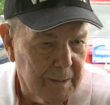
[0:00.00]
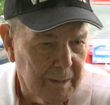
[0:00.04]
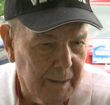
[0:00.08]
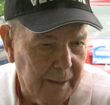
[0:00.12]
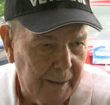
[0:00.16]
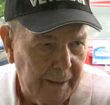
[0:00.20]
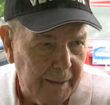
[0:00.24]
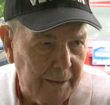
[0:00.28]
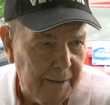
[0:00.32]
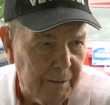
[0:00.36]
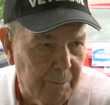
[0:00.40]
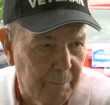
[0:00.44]

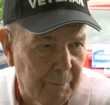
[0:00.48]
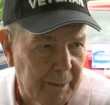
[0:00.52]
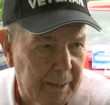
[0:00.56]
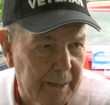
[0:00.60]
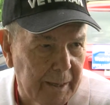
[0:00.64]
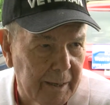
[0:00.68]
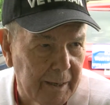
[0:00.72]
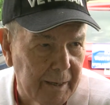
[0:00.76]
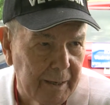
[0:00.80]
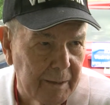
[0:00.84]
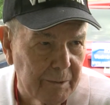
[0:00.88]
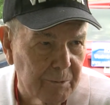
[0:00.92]
And to
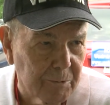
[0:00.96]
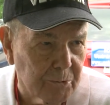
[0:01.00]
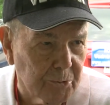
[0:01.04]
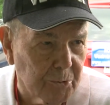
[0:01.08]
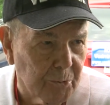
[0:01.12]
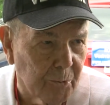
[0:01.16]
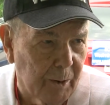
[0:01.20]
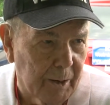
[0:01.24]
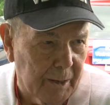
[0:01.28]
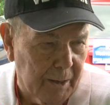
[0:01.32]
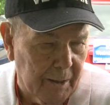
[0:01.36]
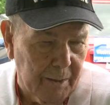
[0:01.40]
me, he was
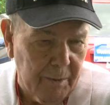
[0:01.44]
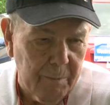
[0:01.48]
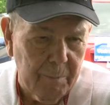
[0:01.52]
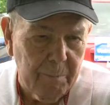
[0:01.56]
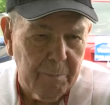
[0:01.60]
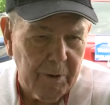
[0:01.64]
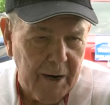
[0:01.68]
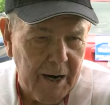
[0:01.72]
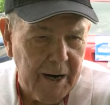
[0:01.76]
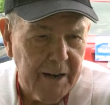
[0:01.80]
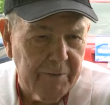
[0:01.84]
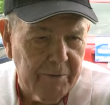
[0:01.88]
one of the
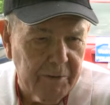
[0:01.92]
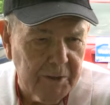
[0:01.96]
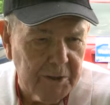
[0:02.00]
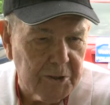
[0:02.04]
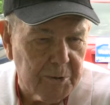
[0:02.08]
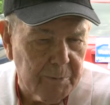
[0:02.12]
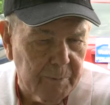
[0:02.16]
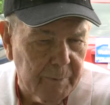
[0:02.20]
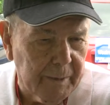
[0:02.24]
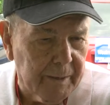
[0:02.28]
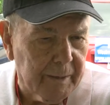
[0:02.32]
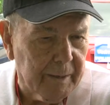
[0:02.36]

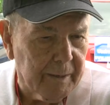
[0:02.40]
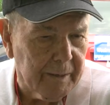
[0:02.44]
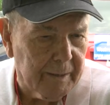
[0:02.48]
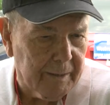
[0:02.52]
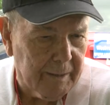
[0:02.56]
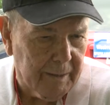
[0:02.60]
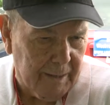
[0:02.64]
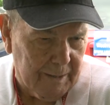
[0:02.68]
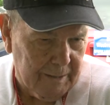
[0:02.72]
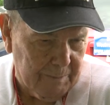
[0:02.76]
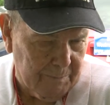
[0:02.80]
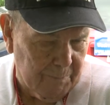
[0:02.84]
bravest
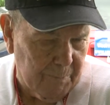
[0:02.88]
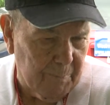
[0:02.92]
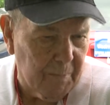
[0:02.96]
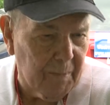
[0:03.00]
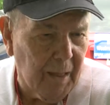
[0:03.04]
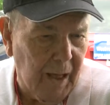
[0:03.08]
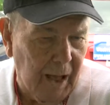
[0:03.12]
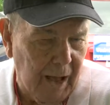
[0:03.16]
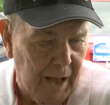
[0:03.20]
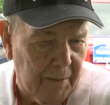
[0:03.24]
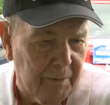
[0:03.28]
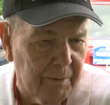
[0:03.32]
men
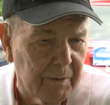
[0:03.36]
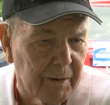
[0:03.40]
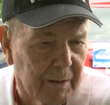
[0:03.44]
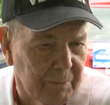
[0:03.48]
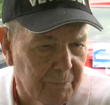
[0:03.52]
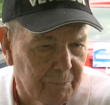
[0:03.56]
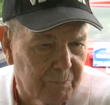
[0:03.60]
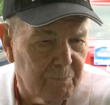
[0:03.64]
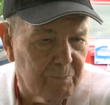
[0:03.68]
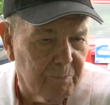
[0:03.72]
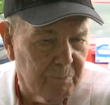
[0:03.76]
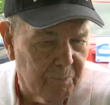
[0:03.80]
I
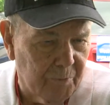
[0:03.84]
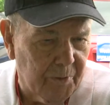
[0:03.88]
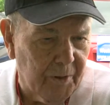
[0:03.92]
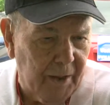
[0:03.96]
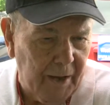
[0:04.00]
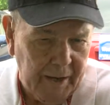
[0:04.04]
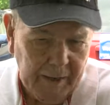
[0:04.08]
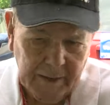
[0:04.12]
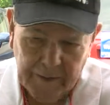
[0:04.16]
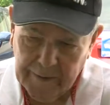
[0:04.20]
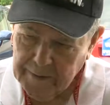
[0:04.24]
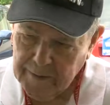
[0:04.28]

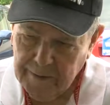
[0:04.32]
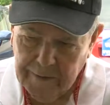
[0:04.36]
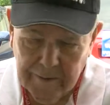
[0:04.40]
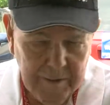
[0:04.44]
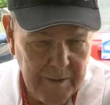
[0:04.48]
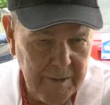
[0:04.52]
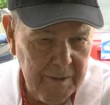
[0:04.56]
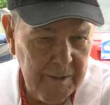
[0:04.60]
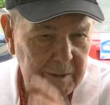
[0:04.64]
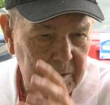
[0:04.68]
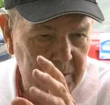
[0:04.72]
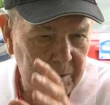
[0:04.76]
think.
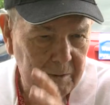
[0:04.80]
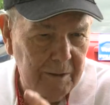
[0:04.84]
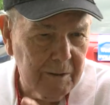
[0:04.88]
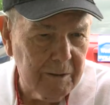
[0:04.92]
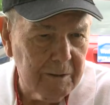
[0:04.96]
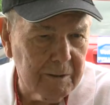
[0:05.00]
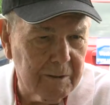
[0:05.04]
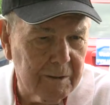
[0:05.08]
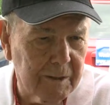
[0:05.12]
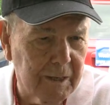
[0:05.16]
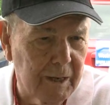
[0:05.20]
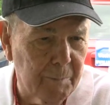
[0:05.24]

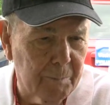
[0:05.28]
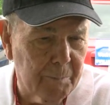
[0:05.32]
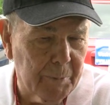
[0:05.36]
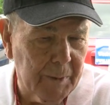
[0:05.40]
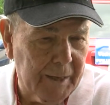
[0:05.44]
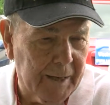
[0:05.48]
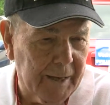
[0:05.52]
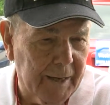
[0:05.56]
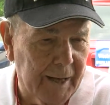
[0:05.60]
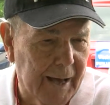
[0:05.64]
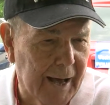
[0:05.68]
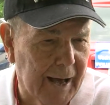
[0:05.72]
Little dumpy
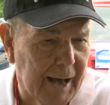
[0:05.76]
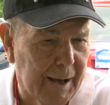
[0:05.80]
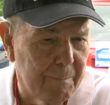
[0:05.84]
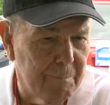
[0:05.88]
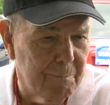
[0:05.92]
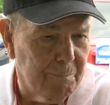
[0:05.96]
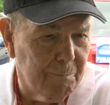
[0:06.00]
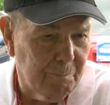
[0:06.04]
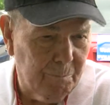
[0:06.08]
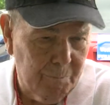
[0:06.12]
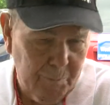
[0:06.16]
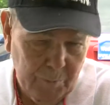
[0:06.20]
guy,
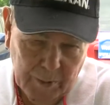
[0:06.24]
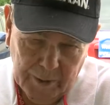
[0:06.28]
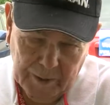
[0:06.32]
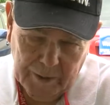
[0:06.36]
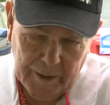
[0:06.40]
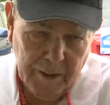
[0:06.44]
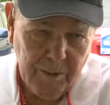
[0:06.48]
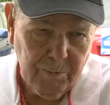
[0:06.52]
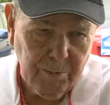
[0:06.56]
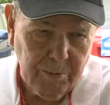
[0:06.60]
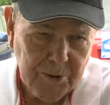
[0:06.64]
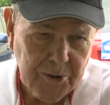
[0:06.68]
but
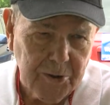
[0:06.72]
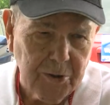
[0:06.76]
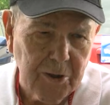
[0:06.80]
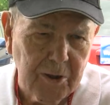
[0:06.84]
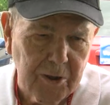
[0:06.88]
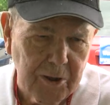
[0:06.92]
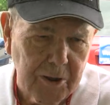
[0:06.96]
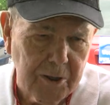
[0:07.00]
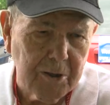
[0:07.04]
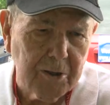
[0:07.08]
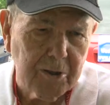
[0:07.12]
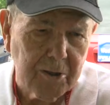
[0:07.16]
he was a
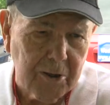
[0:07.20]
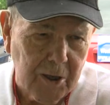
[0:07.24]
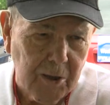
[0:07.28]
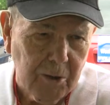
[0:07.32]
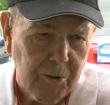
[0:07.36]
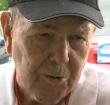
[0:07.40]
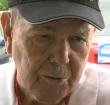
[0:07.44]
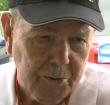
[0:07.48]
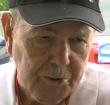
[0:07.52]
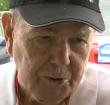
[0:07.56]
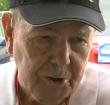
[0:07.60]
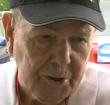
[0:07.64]
good
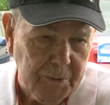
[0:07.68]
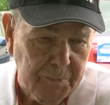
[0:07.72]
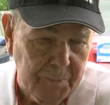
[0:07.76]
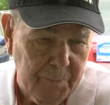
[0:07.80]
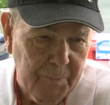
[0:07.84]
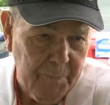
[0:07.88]
soldier.